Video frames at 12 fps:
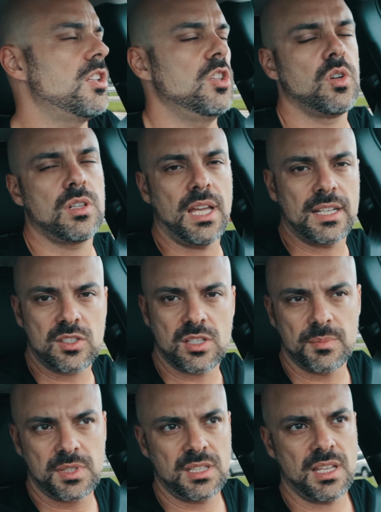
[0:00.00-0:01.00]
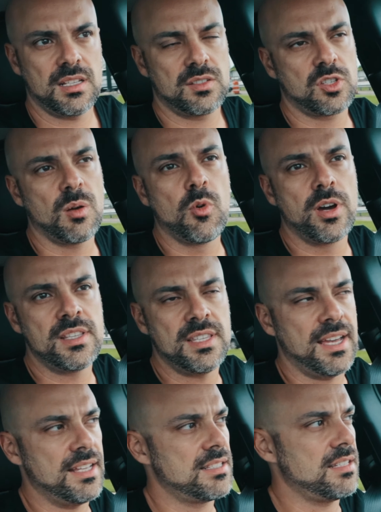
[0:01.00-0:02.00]
looked like something that someone
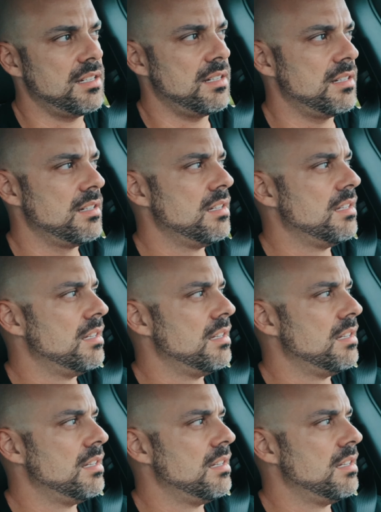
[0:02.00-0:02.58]
that uh,